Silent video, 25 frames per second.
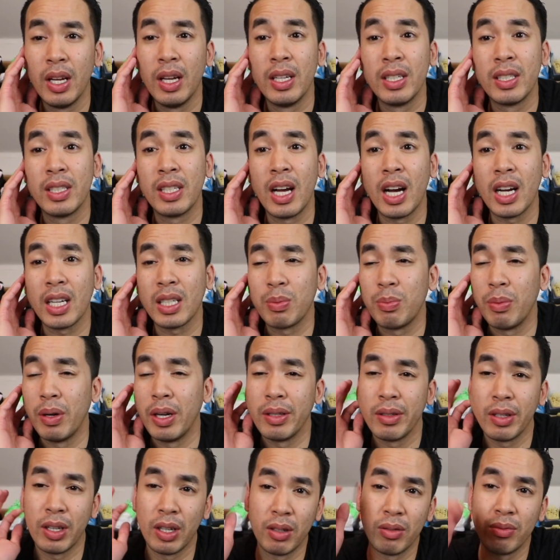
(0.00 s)
sucks,
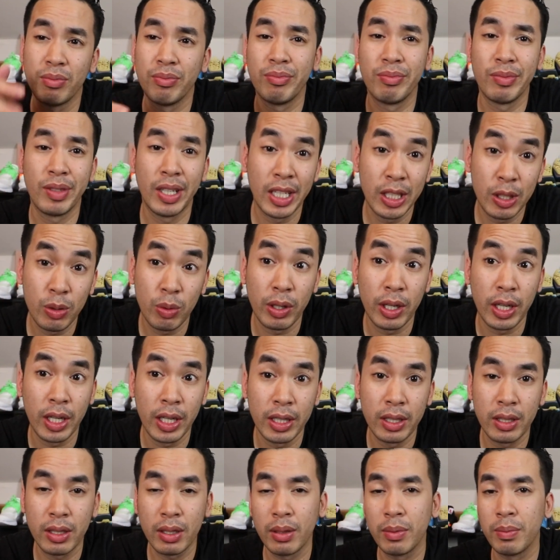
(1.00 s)
but, you know, it is what it
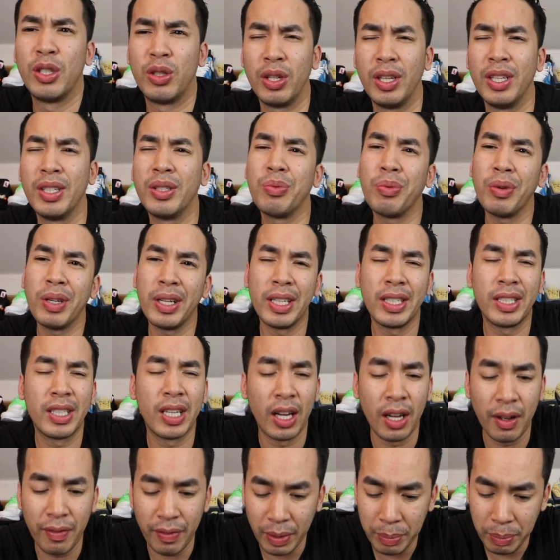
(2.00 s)
is. It's, it's really
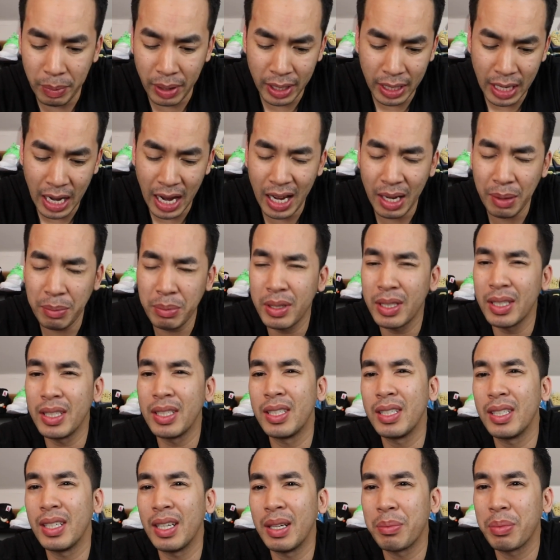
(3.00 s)
tough. And, man, I'm
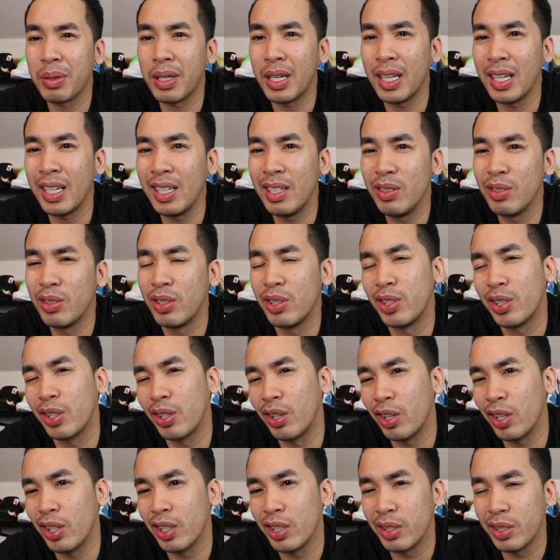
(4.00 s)
just, I'm kind of a little
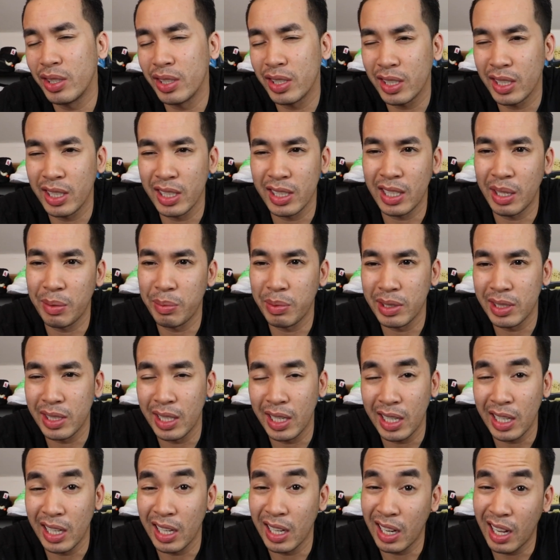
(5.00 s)
discouraged just because I've been
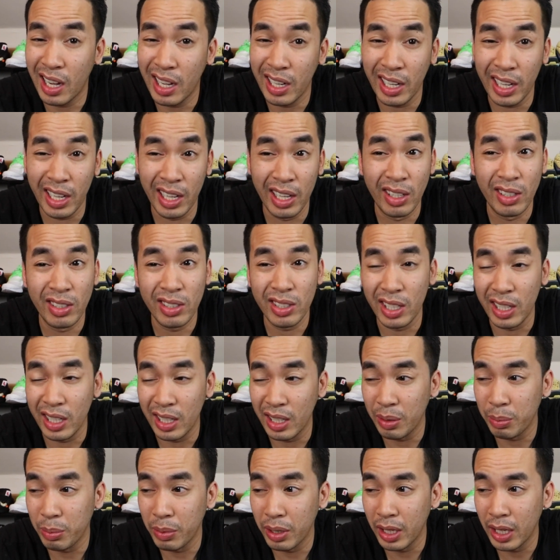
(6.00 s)
taking a lot of L's
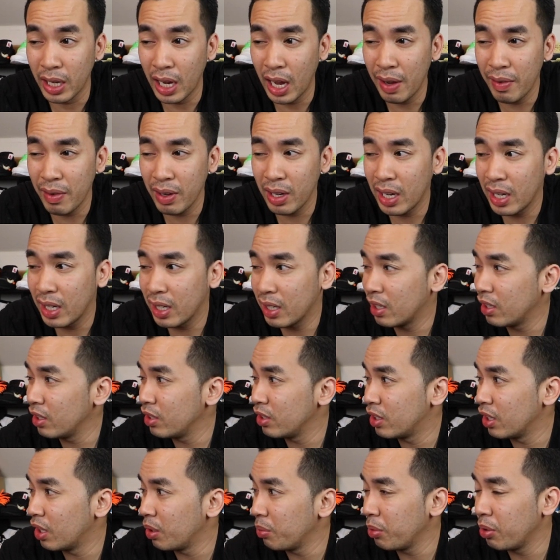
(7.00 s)
lately, man. I haven't got a
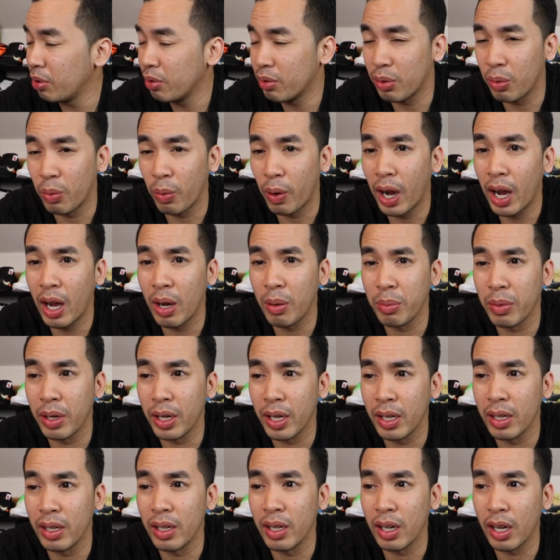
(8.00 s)
good W in a while,
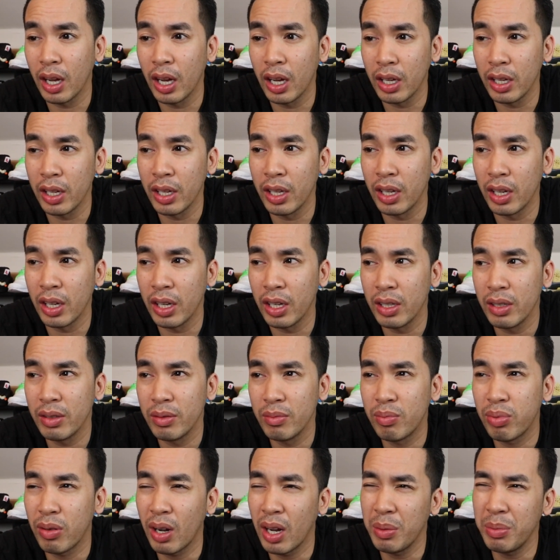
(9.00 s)
man. I, I, and...
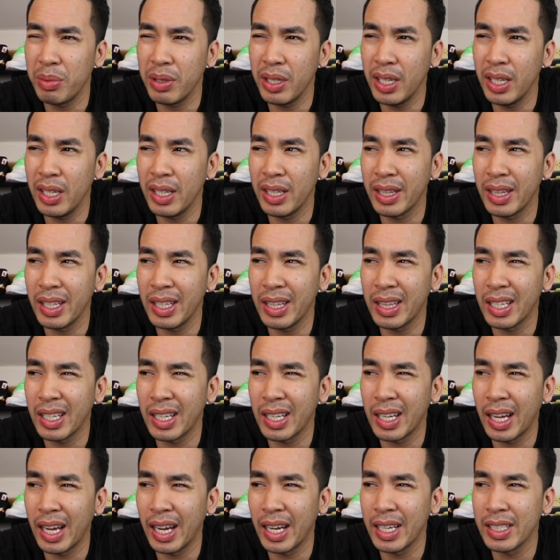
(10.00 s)
Probably, I think the
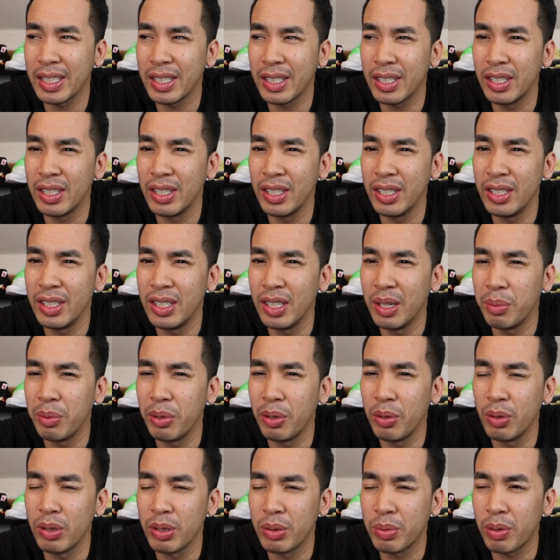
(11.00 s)
last good
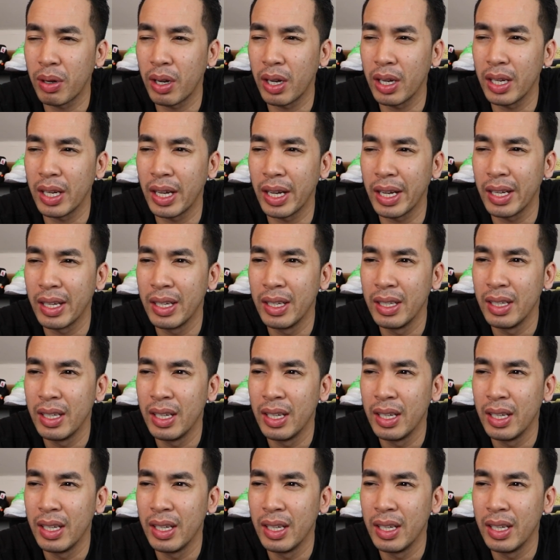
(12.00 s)
W was probably like